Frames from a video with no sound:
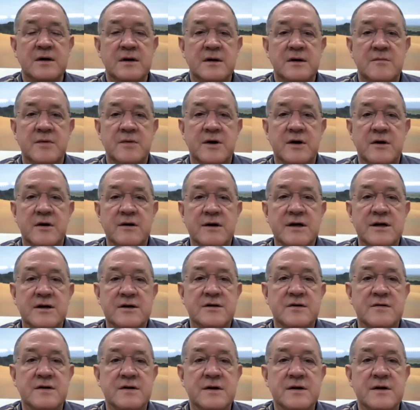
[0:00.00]
But I'll
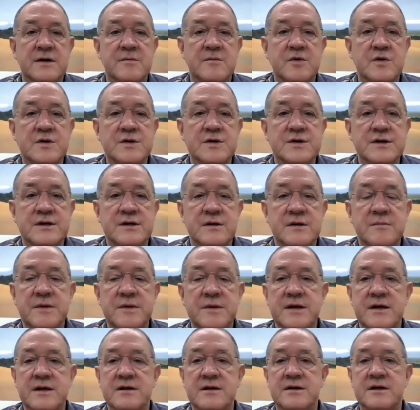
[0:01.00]
get to the numbers in a
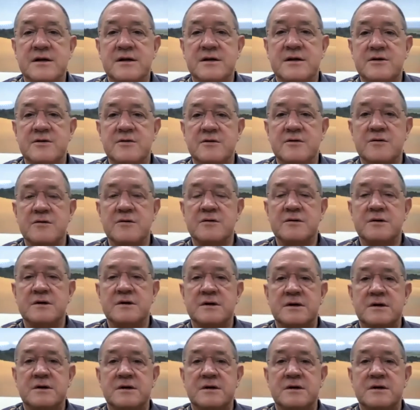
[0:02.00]
minute, and you'll